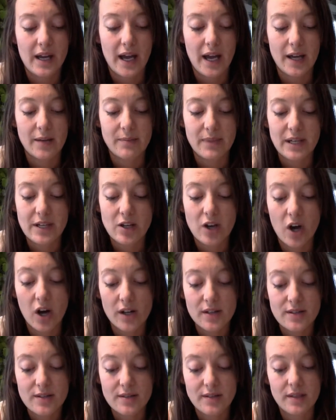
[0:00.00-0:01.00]
and be
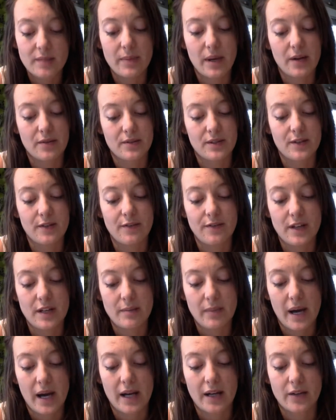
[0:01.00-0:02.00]
constantly bouncing
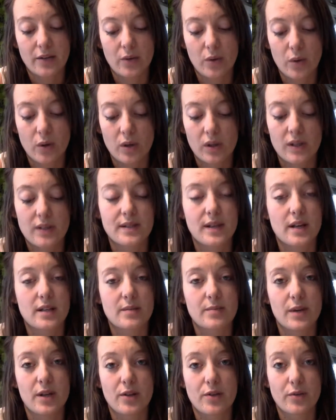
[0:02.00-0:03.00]
feedback and oral
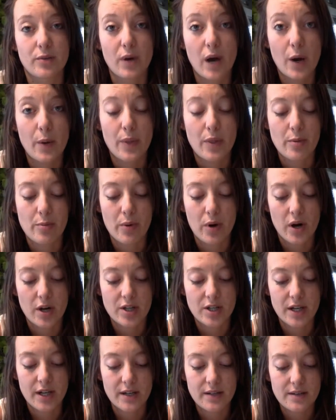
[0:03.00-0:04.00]
assessment throughout the
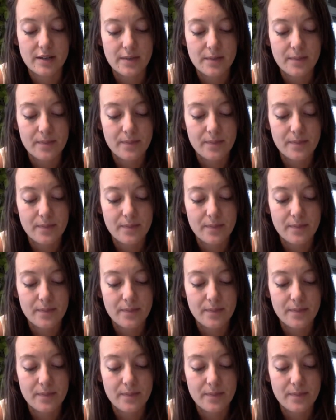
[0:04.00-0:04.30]
project.